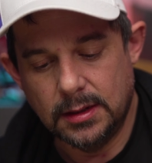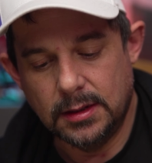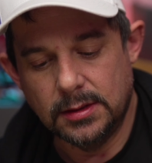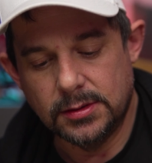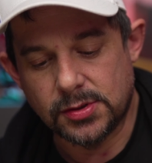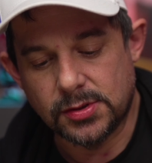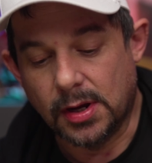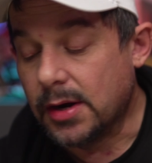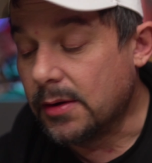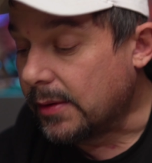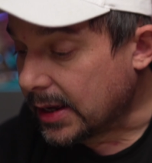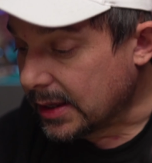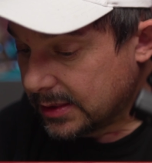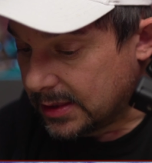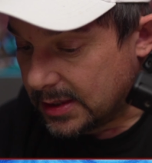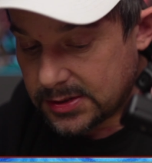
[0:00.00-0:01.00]
so
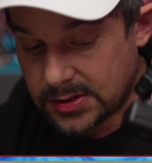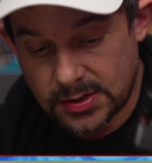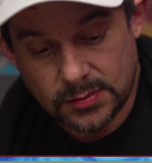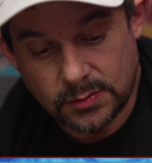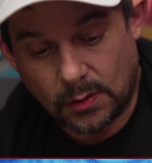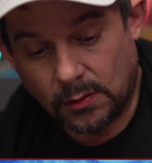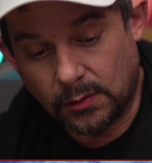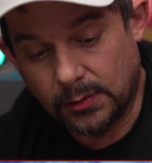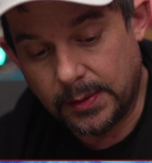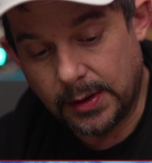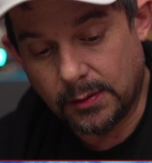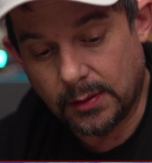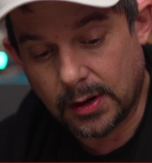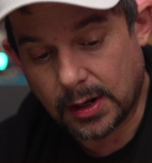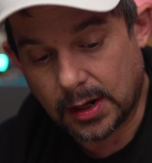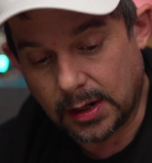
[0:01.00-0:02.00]
anyway, this is what we'll be
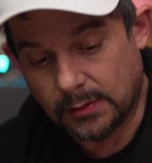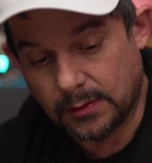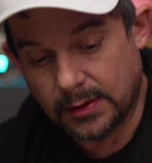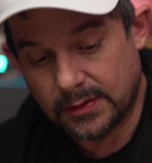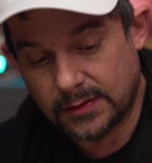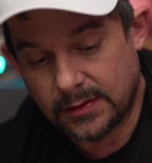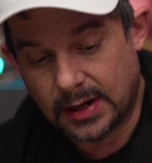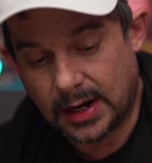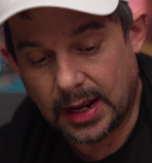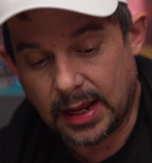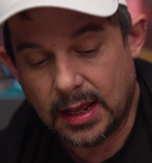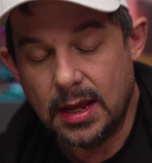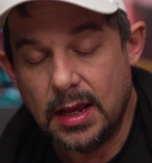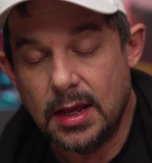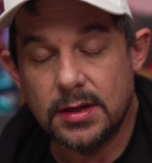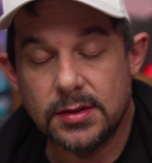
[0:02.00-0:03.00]
working with today.
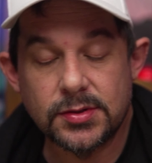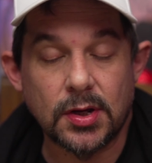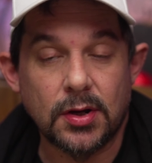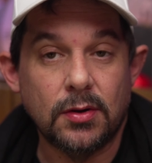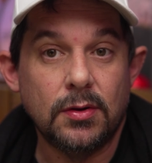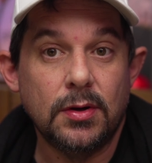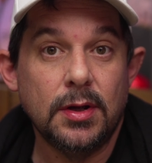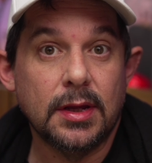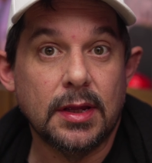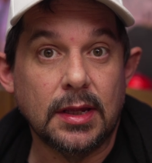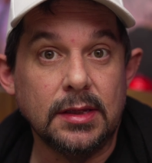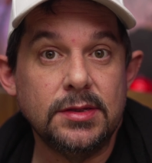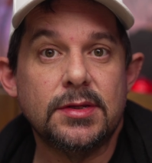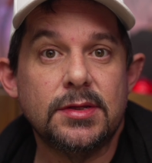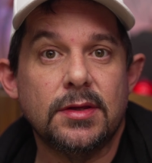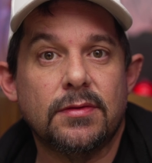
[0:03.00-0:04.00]
So
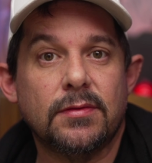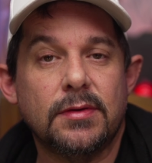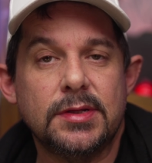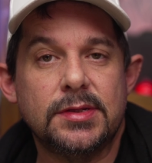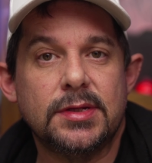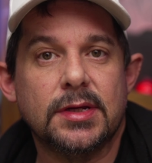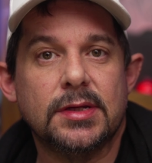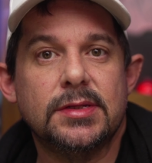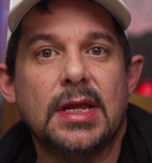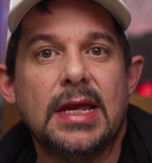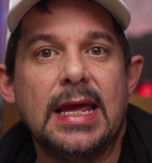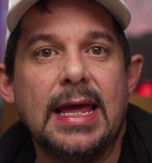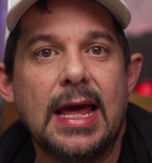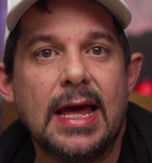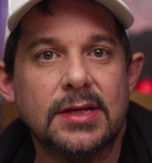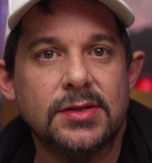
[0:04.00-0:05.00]

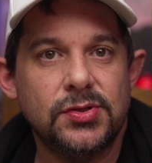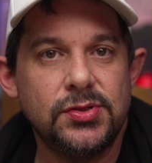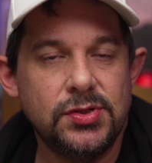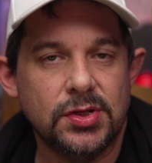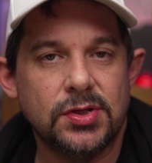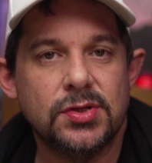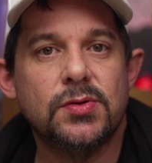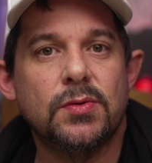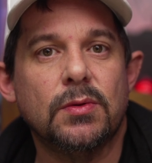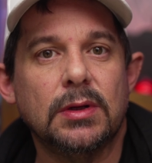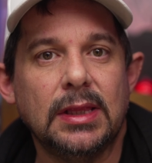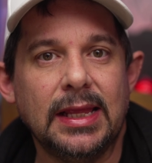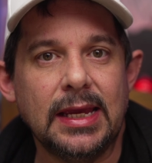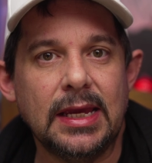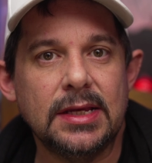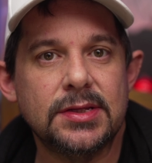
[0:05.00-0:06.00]
Insta360 has just
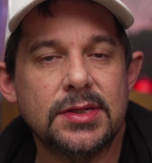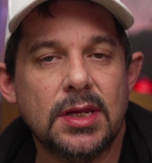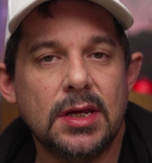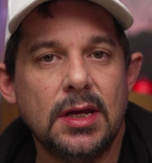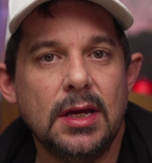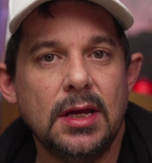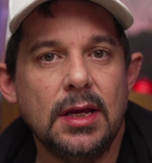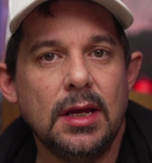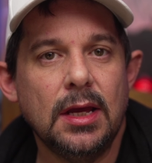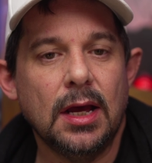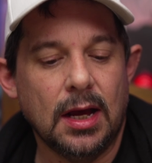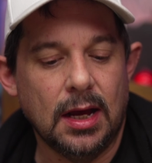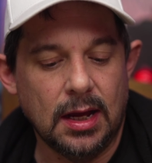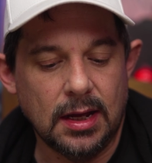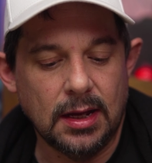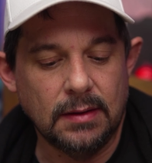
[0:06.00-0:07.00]
released
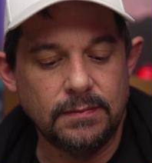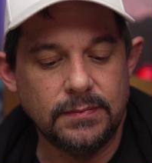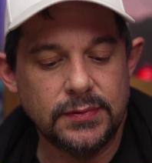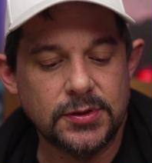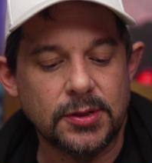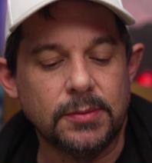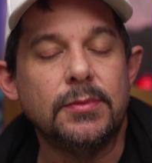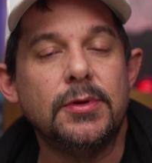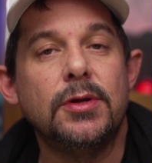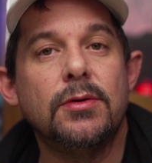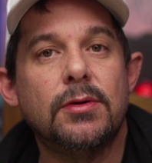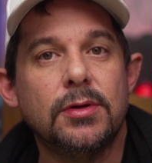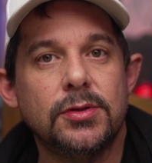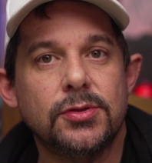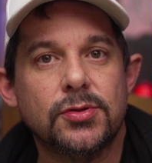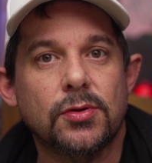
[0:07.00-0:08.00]
some new
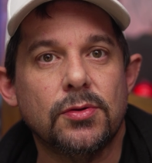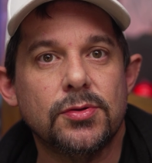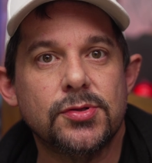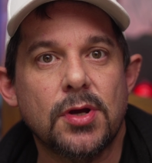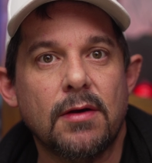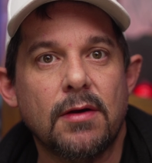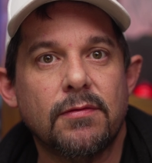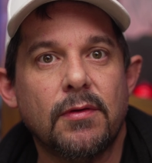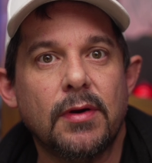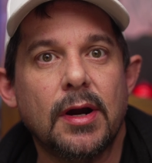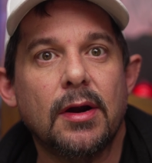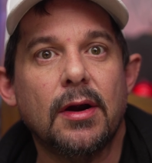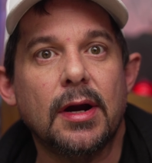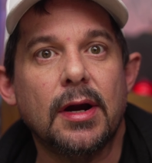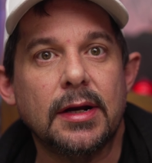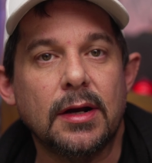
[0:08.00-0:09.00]
control software
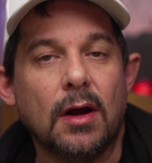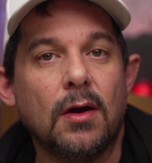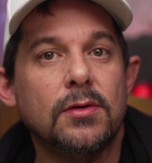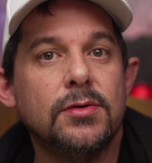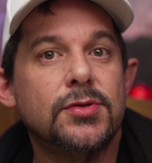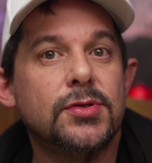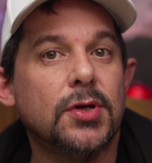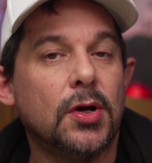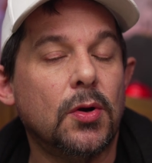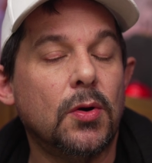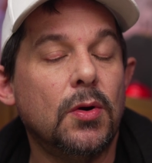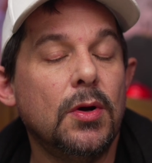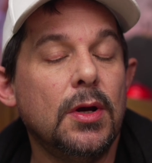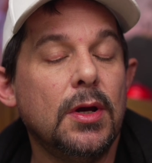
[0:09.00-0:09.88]
and also